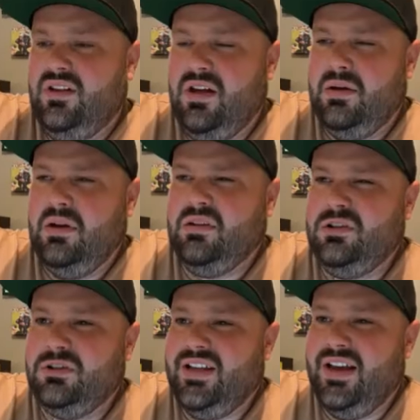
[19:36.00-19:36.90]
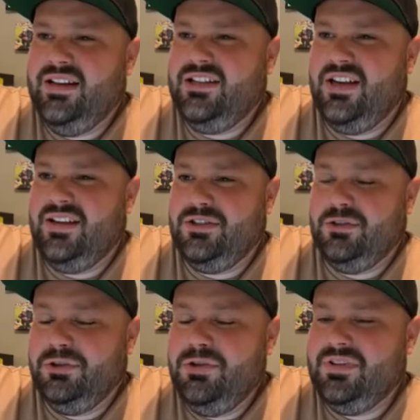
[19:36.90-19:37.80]
a little tiny check because they're
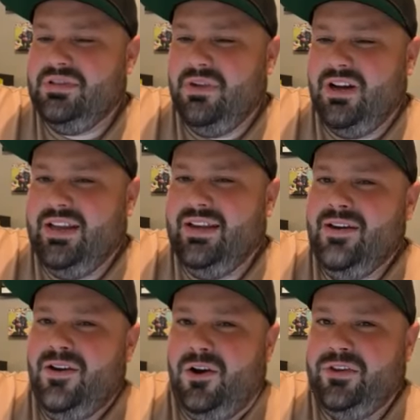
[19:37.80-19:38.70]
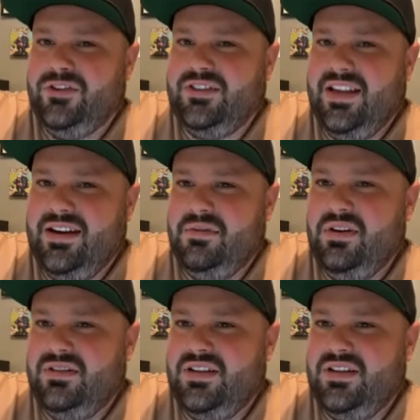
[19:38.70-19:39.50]
losing money on their 10